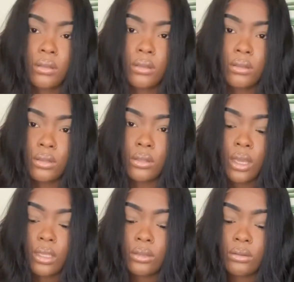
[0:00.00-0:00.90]
Do y'all
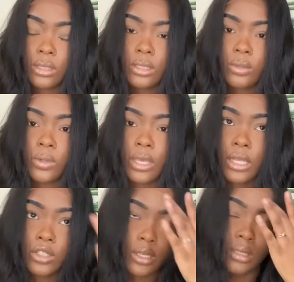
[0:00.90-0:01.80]
do this when y'all
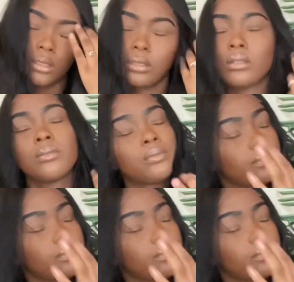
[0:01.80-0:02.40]
trying to